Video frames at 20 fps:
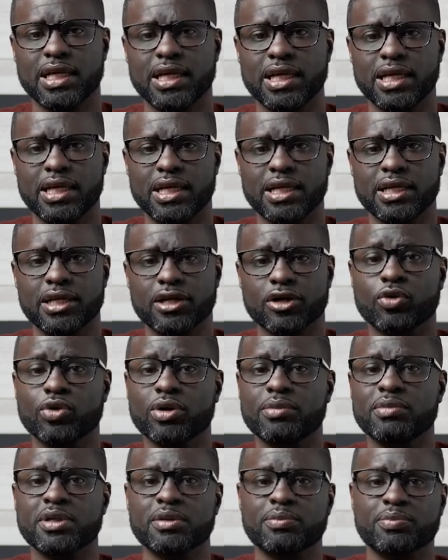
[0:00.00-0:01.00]
in
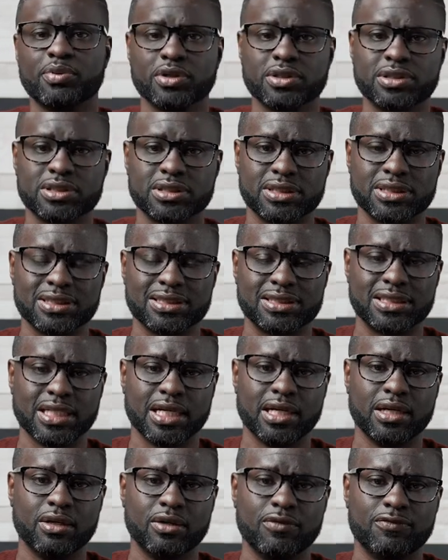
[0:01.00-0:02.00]
agreement of purchase and
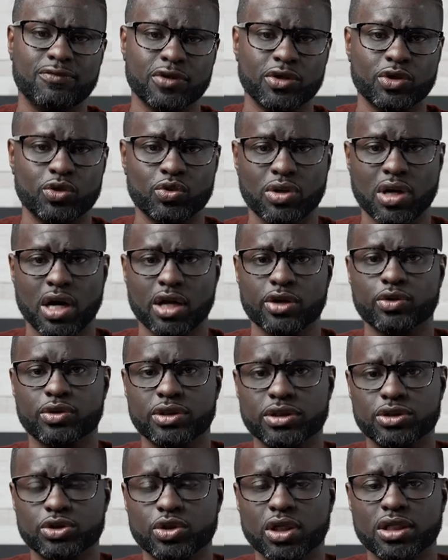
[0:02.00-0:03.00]
sale for new condo
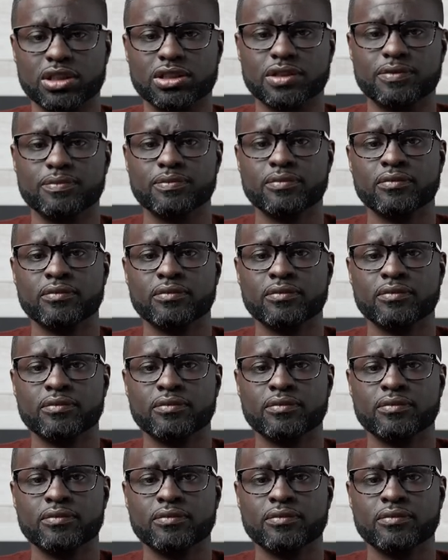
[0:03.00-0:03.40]
construction.